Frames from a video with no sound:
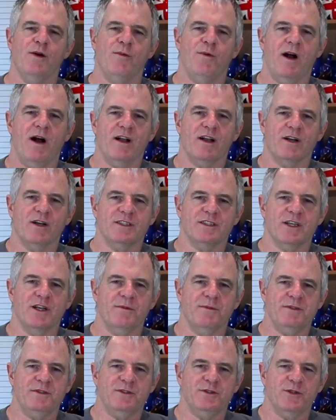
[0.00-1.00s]
Well, guys,
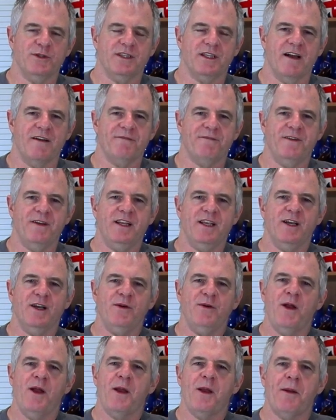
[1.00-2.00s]
hope you enjoyed that
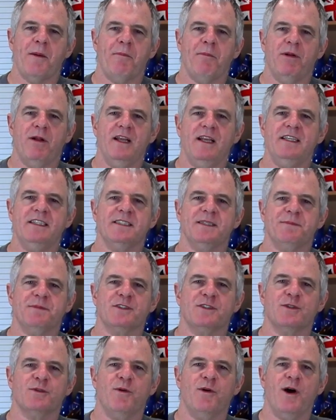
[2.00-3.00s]
video. Please
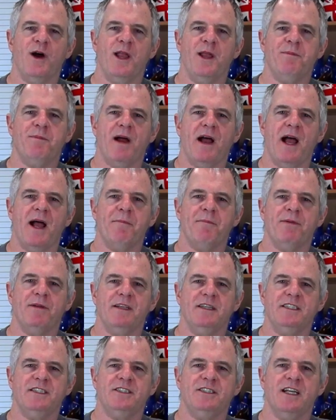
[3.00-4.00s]
subscribe and
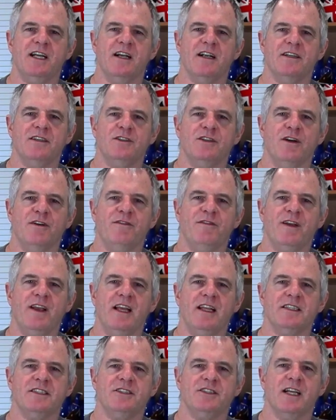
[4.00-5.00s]
please share. And don't
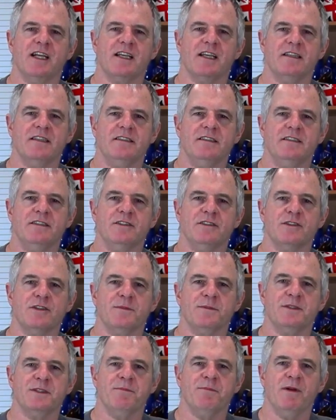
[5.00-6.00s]
forget to check out the
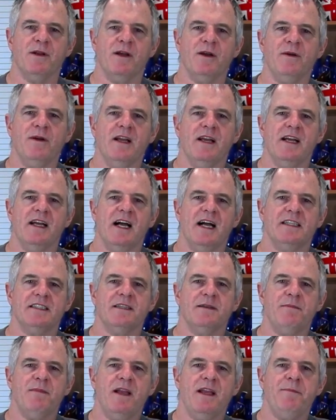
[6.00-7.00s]
description below as
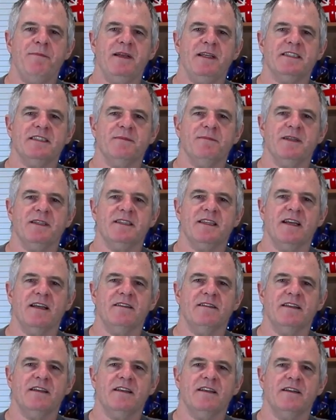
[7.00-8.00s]
there may be something
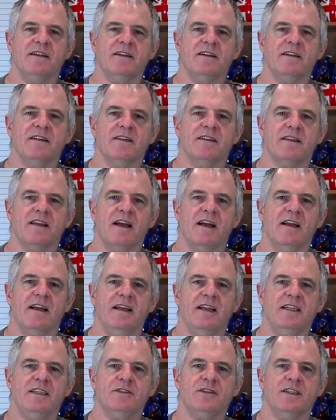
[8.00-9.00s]
down there that
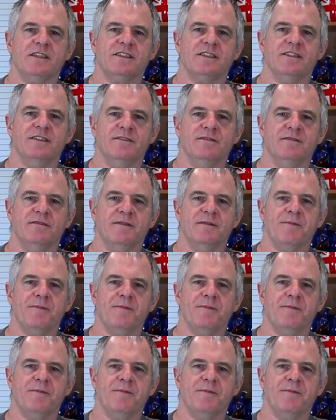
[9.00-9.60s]
interests you.